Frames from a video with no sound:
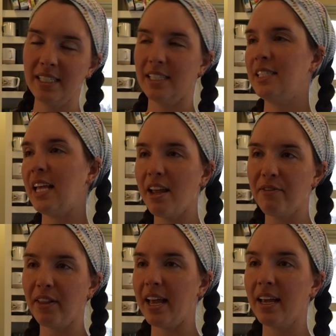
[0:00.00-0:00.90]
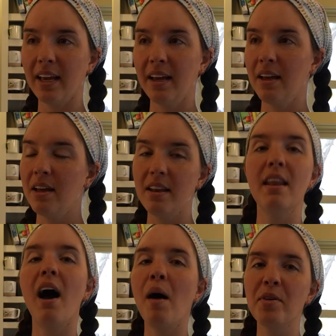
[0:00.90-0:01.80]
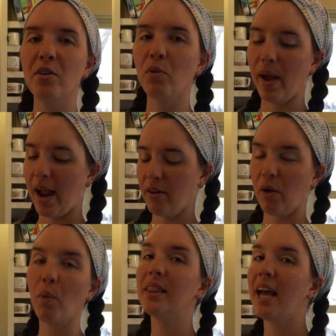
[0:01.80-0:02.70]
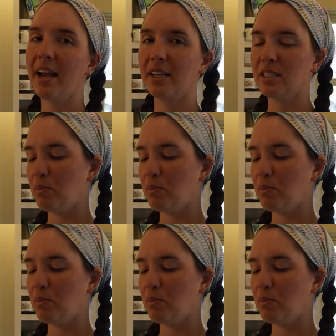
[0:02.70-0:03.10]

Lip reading: to save like nominal weight? Like what the heck is the